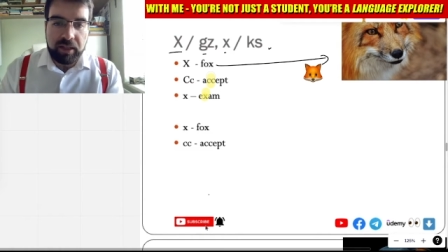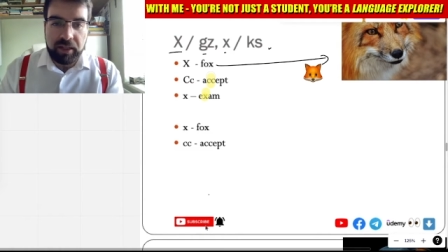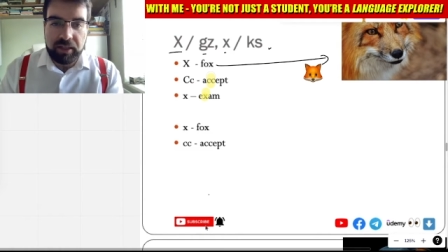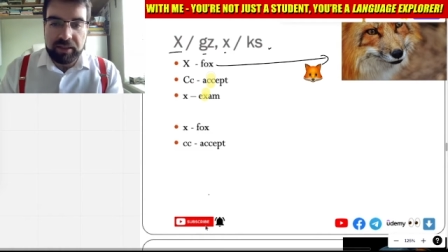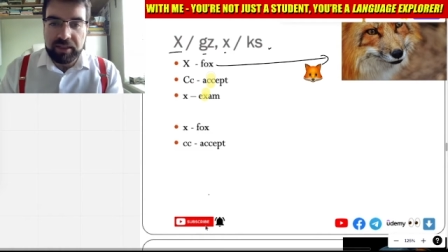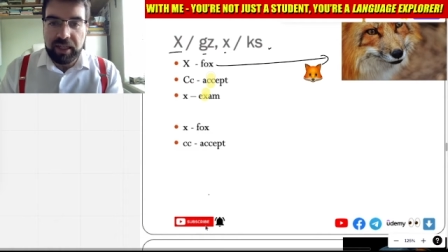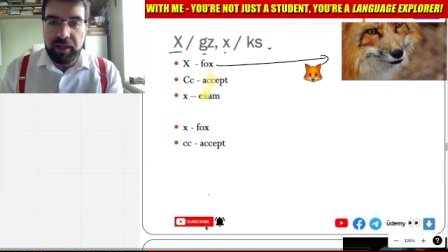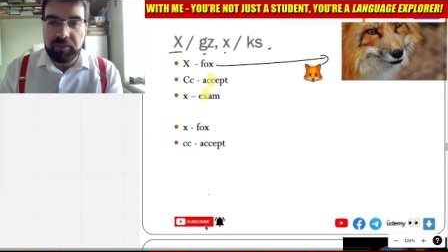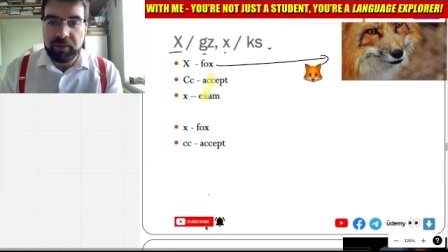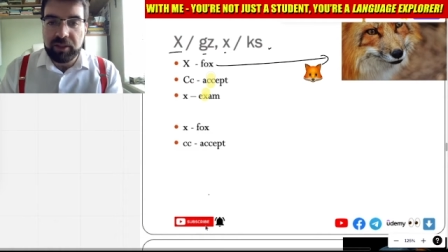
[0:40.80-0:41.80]

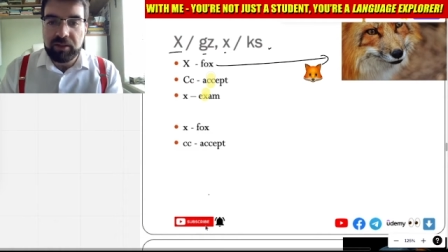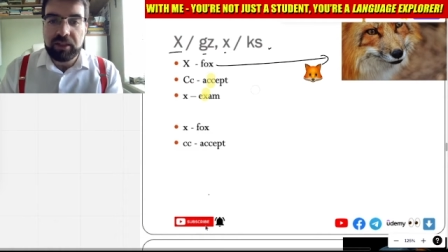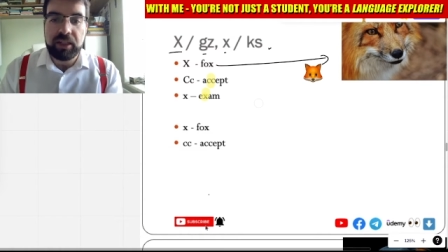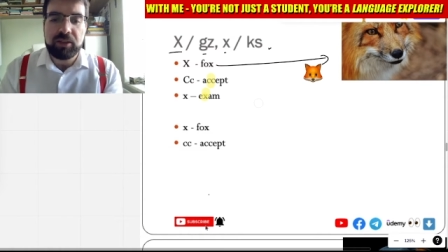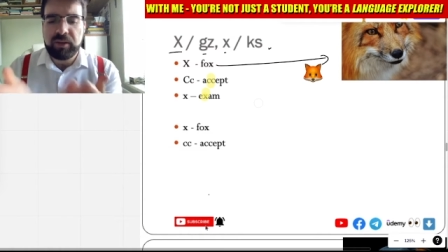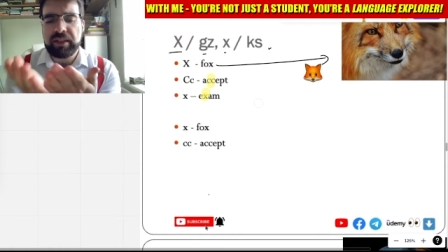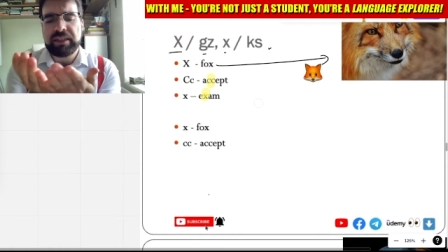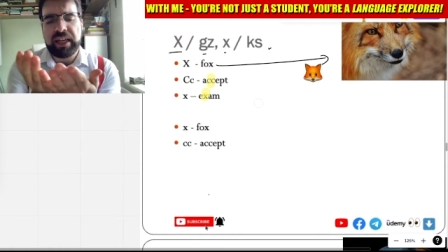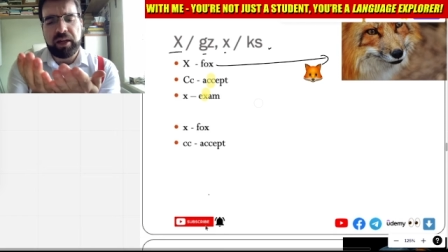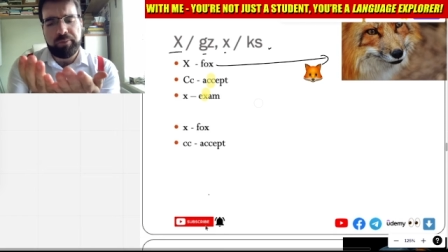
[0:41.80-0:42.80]
Exam. Yeah, okay. So
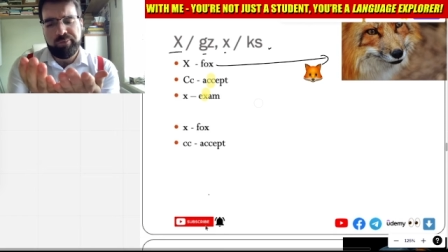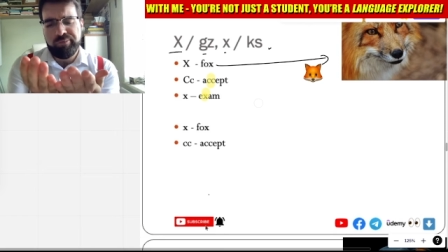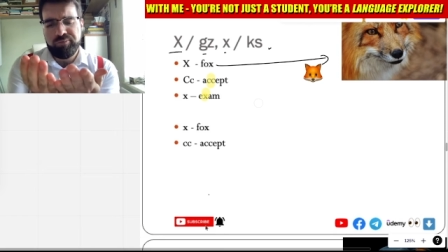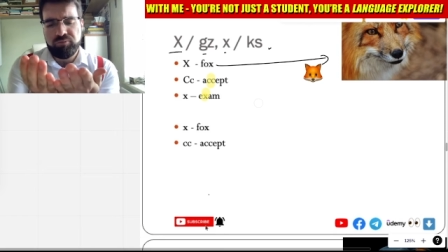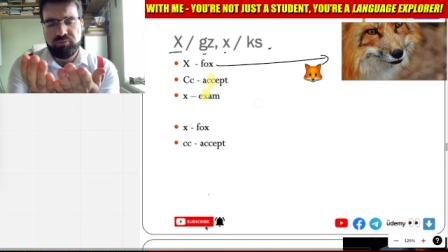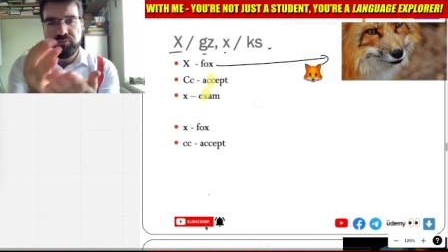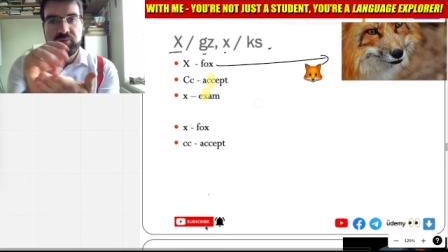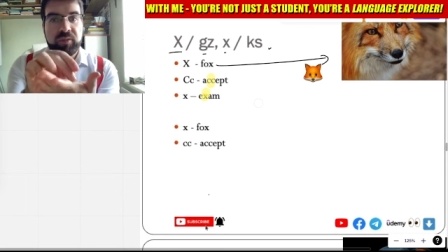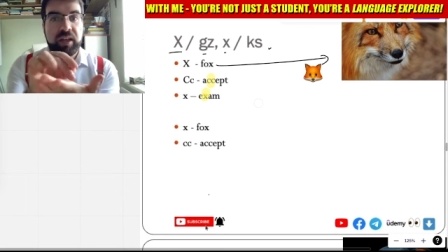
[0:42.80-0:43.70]
exam.